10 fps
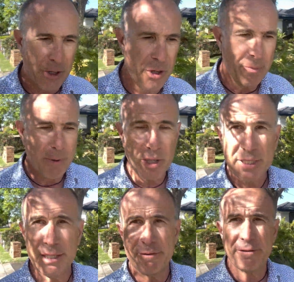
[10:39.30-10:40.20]
her
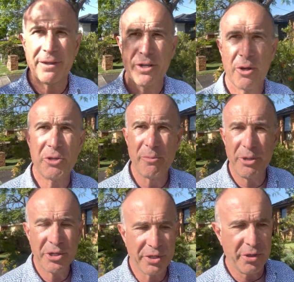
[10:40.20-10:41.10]
positive
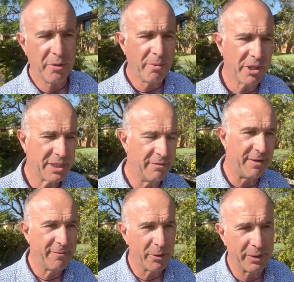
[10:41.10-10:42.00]
contribution, her positive
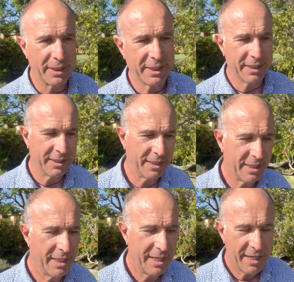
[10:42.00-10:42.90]
influence,
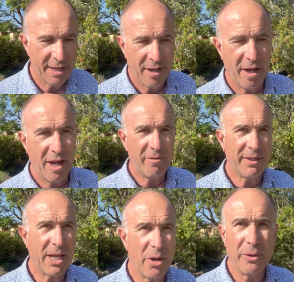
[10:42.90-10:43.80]

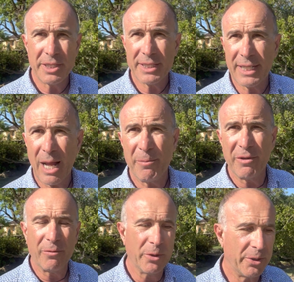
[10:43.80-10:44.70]
even though it was just a couple
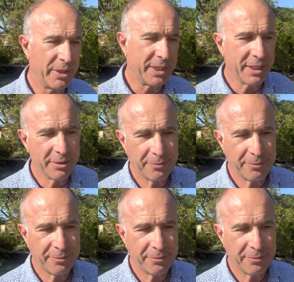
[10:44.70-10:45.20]
of words,